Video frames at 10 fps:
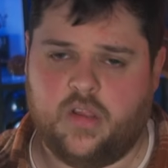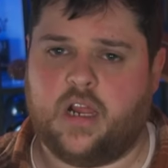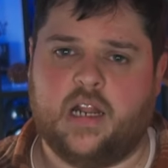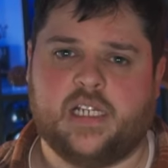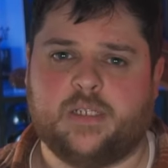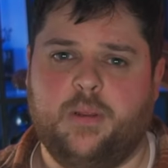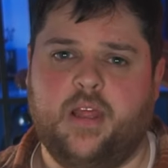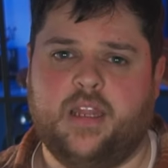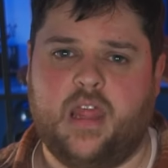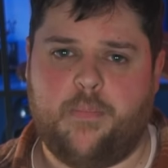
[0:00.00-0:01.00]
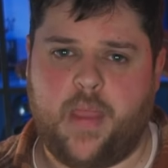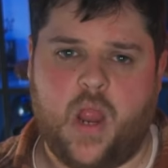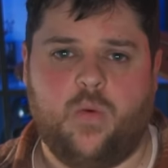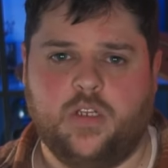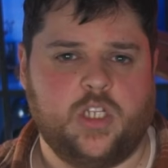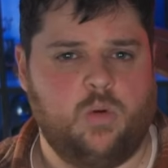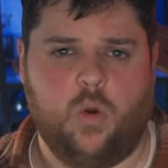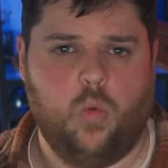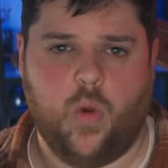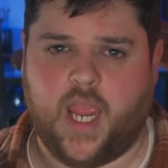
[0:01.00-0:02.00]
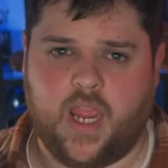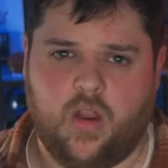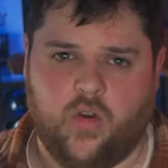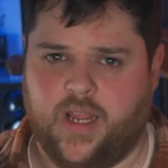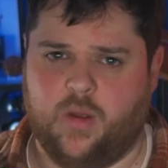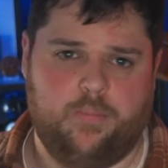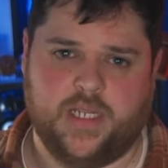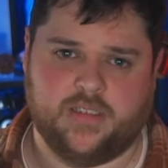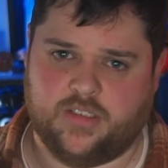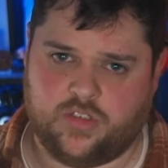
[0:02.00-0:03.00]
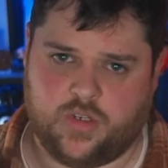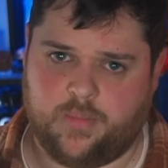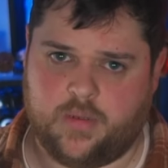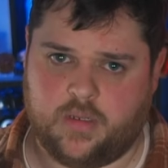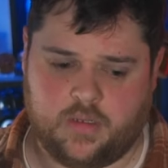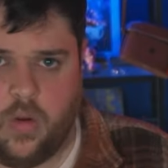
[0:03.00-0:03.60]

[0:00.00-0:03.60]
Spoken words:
They're going to have to explain that to their parents who are away on like a business trip.